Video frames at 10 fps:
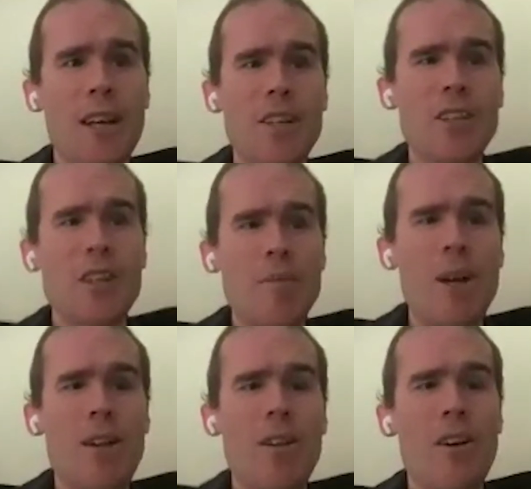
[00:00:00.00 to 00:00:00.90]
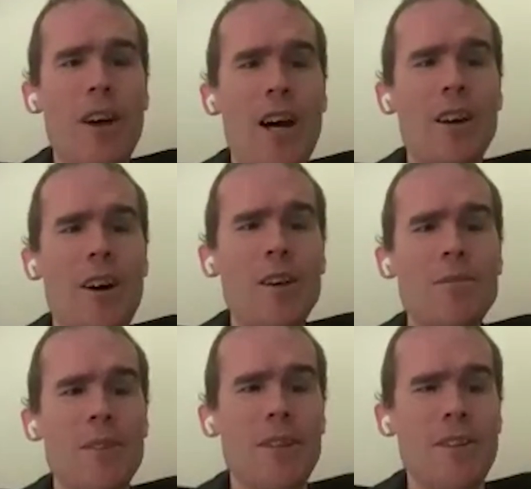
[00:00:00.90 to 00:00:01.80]
HTML on arXiv
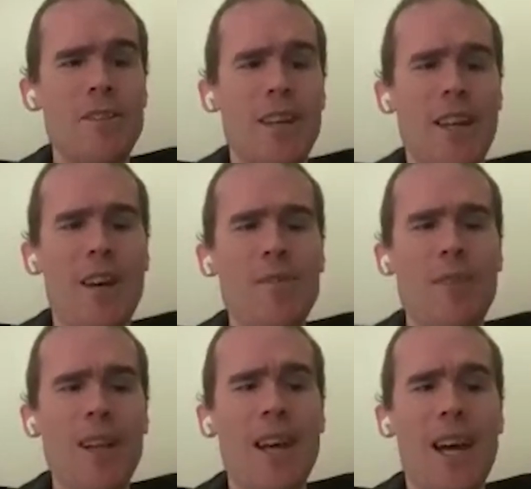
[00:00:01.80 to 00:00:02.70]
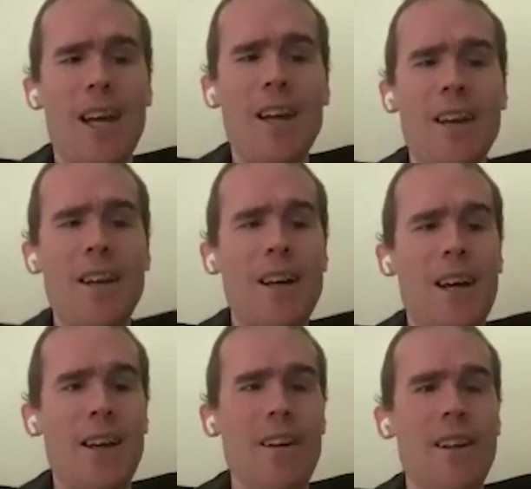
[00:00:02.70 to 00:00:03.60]
using NVDA
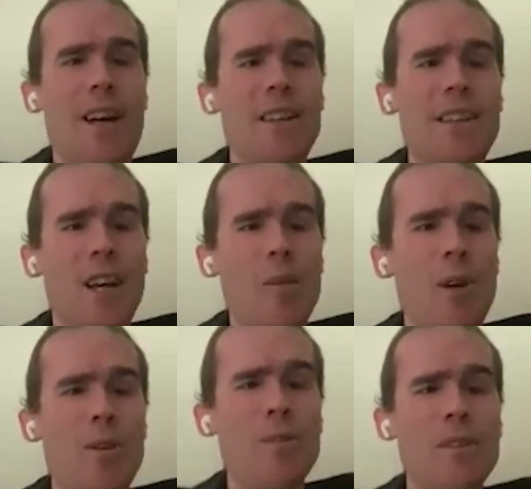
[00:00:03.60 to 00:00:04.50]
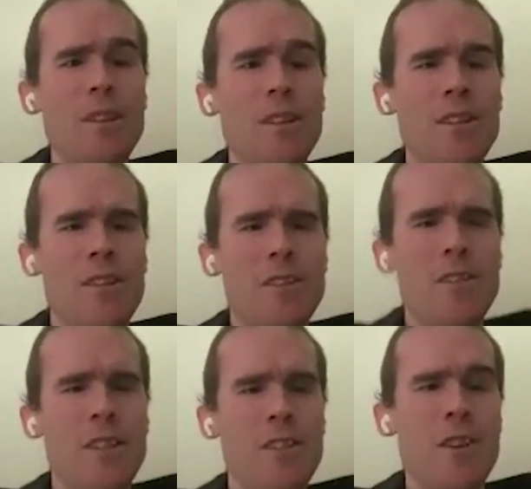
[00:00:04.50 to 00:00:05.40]
and LaTeXML,
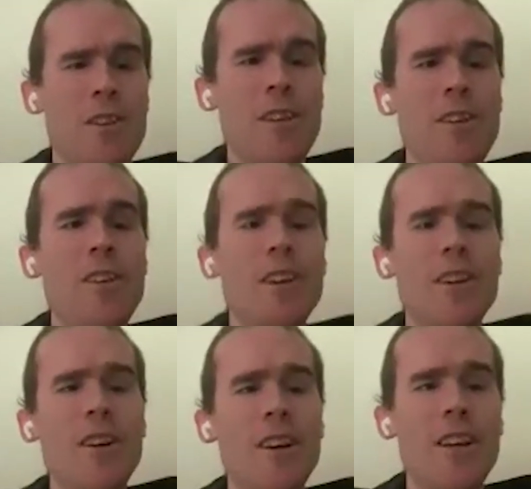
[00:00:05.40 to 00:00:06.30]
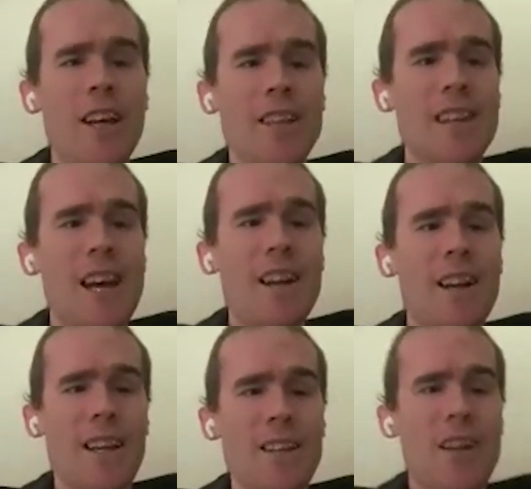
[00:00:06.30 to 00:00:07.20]
so that you can learn
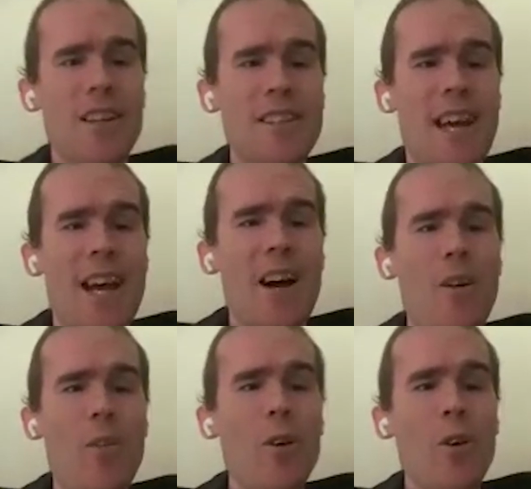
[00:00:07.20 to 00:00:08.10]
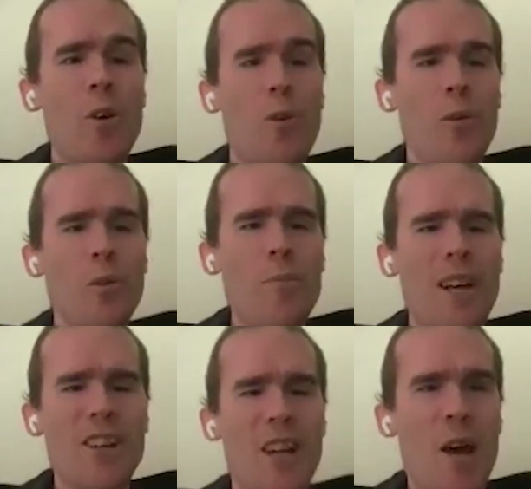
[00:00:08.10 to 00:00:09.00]
exactly just how all the
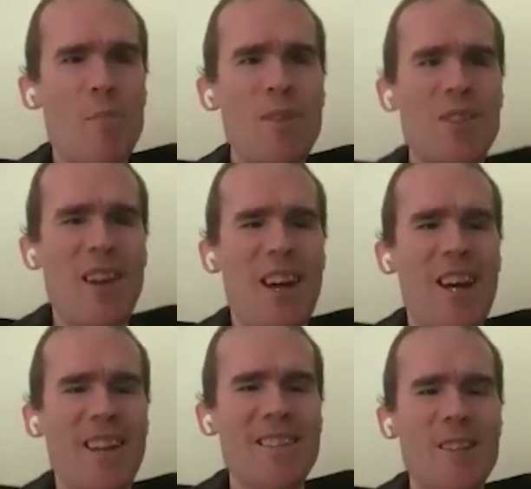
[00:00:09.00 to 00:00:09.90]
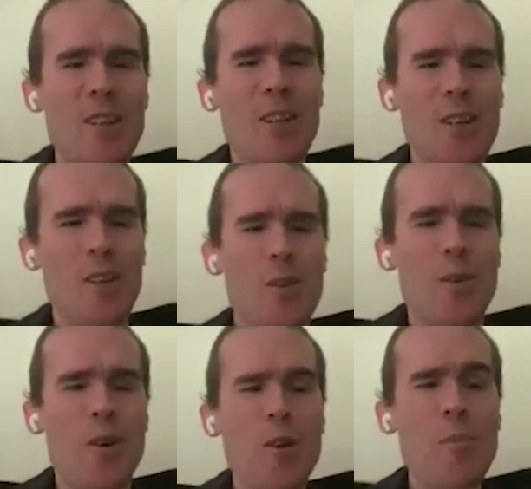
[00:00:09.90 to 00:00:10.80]
magic happens and
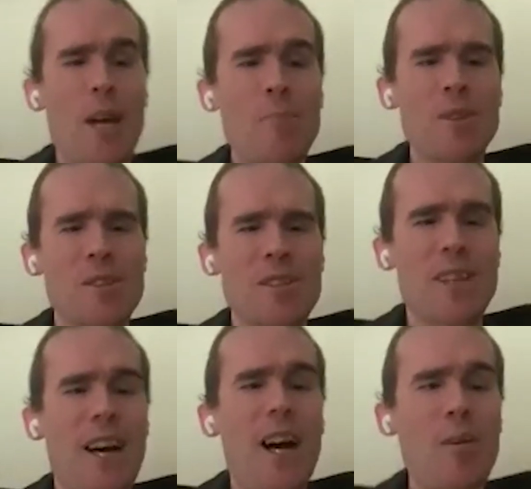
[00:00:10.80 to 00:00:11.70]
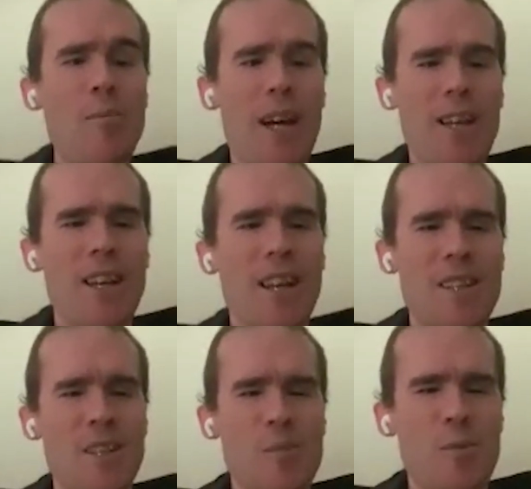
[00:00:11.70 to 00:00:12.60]
your papers are made
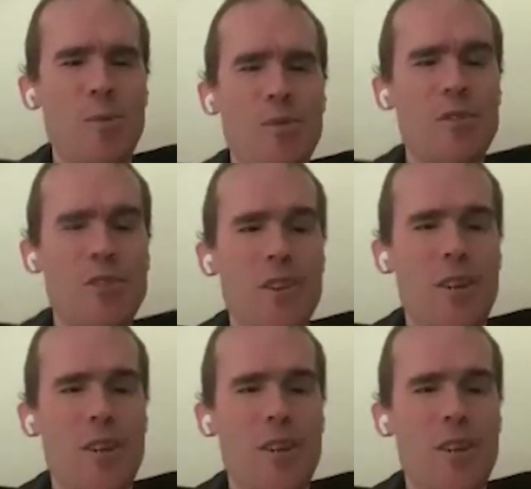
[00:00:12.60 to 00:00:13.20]
accessible to